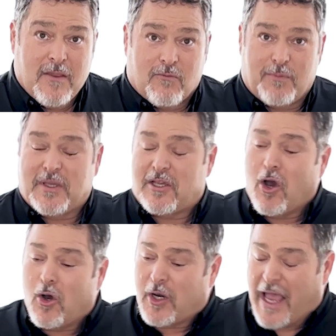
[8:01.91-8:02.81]
We've been
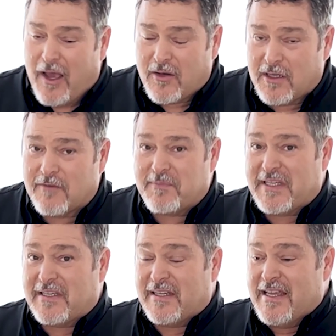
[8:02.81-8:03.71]
called out of
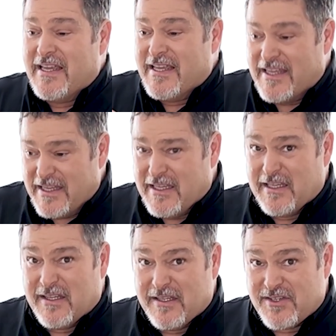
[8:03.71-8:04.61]
being
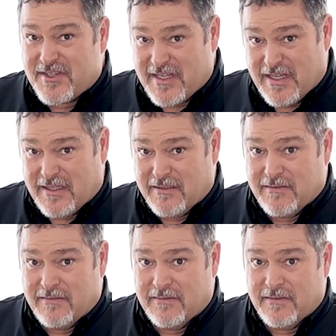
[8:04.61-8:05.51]
in sin
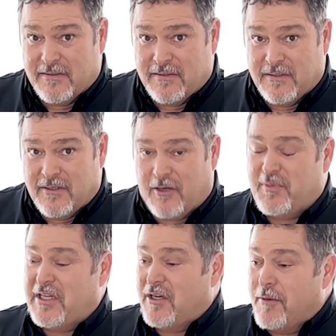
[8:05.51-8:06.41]
or
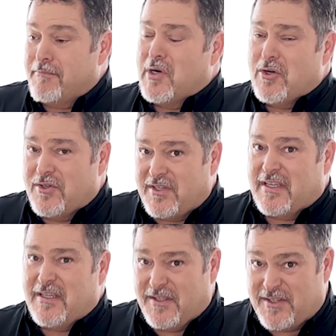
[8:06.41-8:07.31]
being immersed
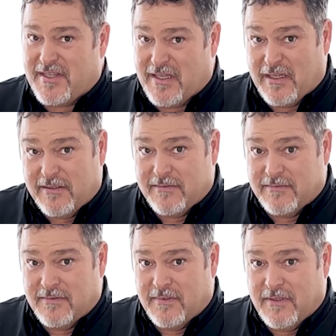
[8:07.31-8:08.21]
in sin
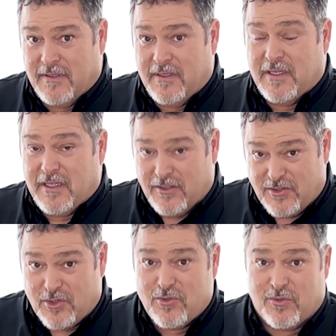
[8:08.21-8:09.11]

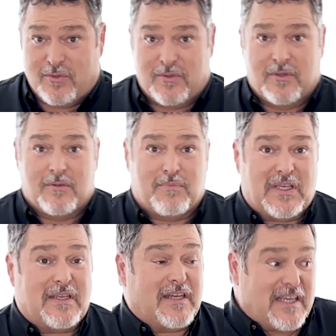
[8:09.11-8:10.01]
into
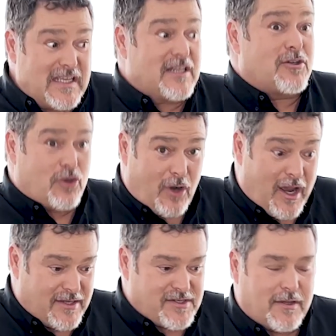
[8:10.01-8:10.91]
being in
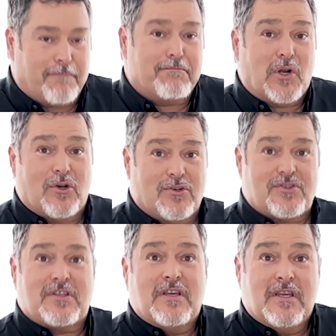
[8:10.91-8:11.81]
Christ,
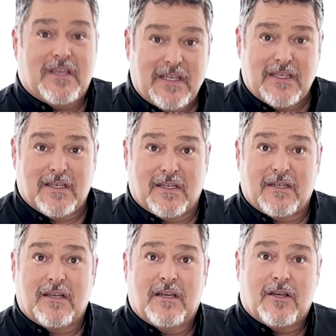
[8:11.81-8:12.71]
immersed
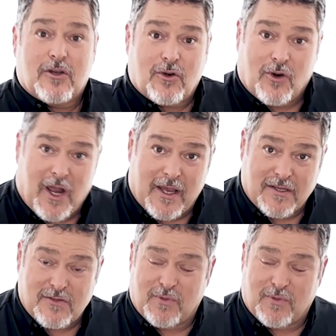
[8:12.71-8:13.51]
in Christ.